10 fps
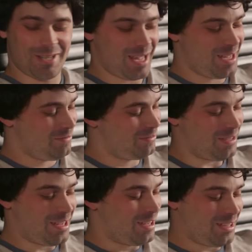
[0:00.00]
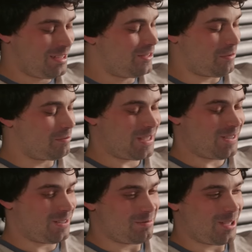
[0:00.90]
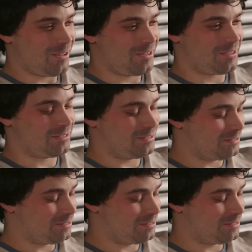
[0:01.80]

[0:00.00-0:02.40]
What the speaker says: Dave? He told me all about her.